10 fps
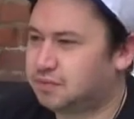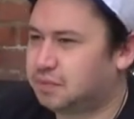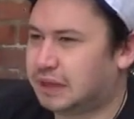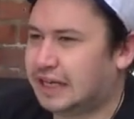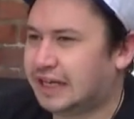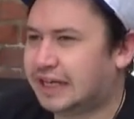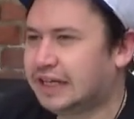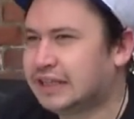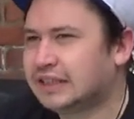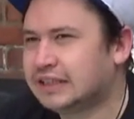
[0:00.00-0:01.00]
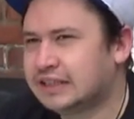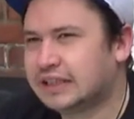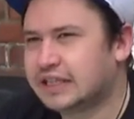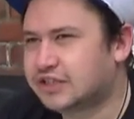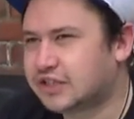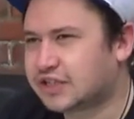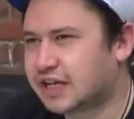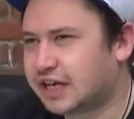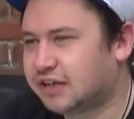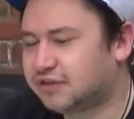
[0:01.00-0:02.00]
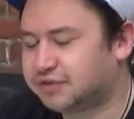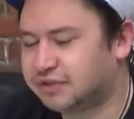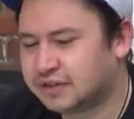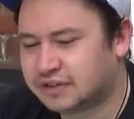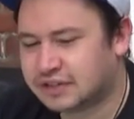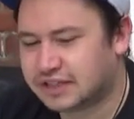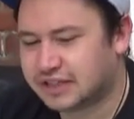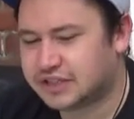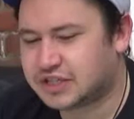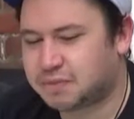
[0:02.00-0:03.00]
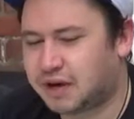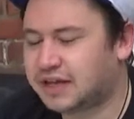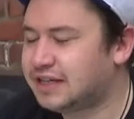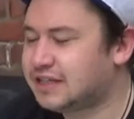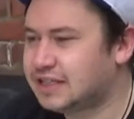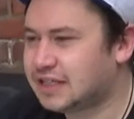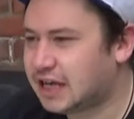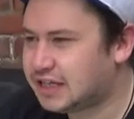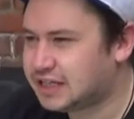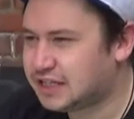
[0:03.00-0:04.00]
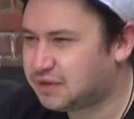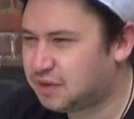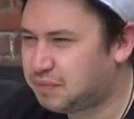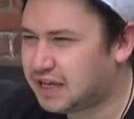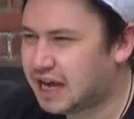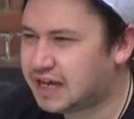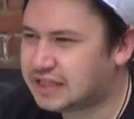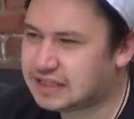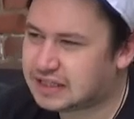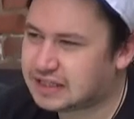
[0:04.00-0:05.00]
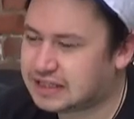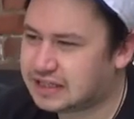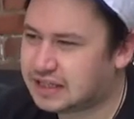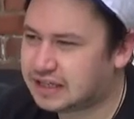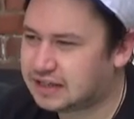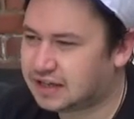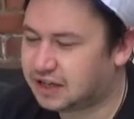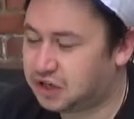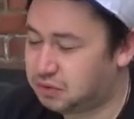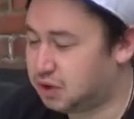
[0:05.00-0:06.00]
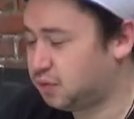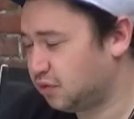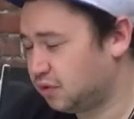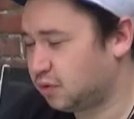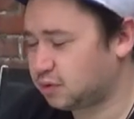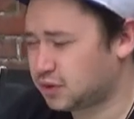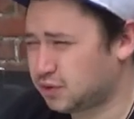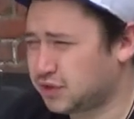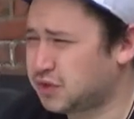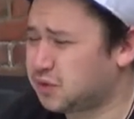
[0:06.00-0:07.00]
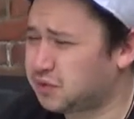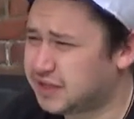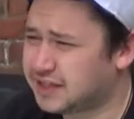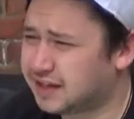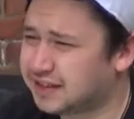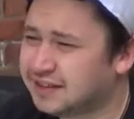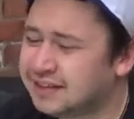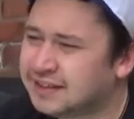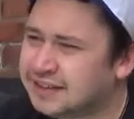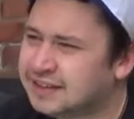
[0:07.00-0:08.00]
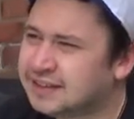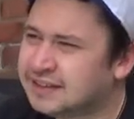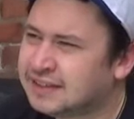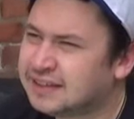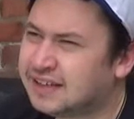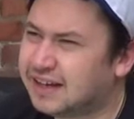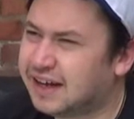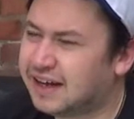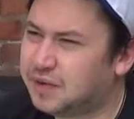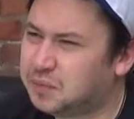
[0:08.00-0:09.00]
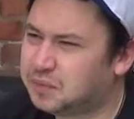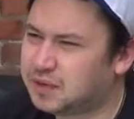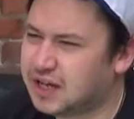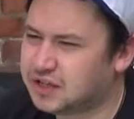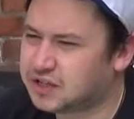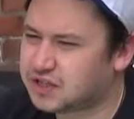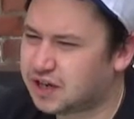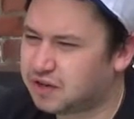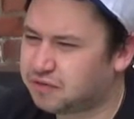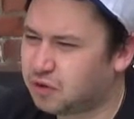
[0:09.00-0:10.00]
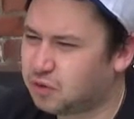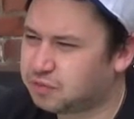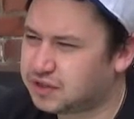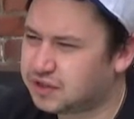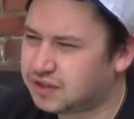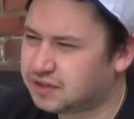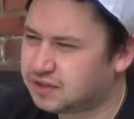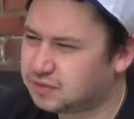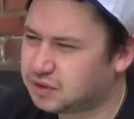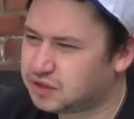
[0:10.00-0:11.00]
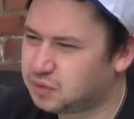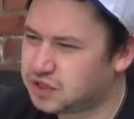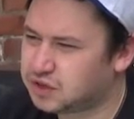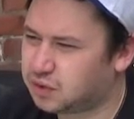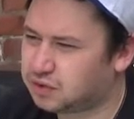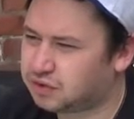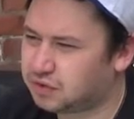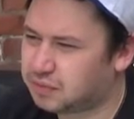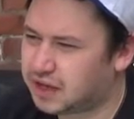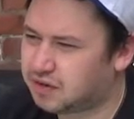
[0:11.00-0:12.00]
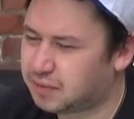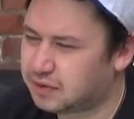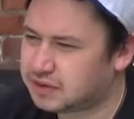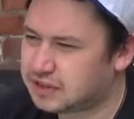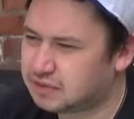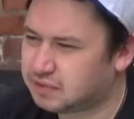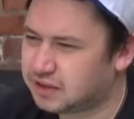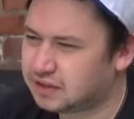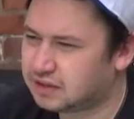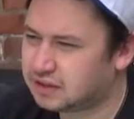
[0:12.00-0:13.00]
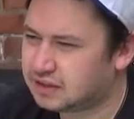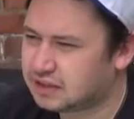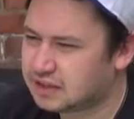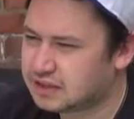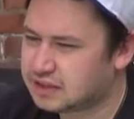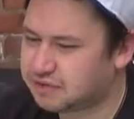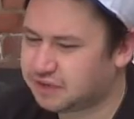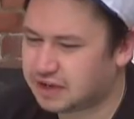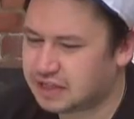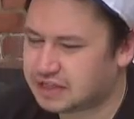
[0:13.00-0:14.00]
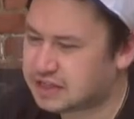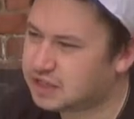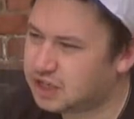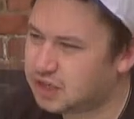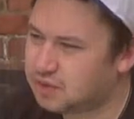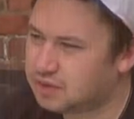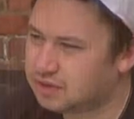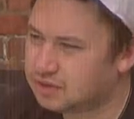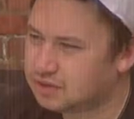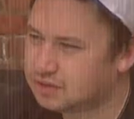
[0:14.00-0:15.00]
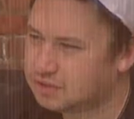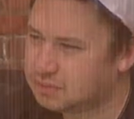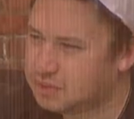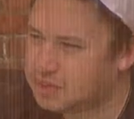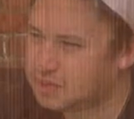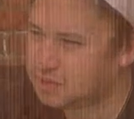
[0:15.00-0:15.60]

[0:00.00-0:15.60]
play, it just kind of inspired an idea in my head, and then I knew you were also a storyteller, and yeah, it just kind of formed, and then we talked from there about it, didn't we, and devised a new piece,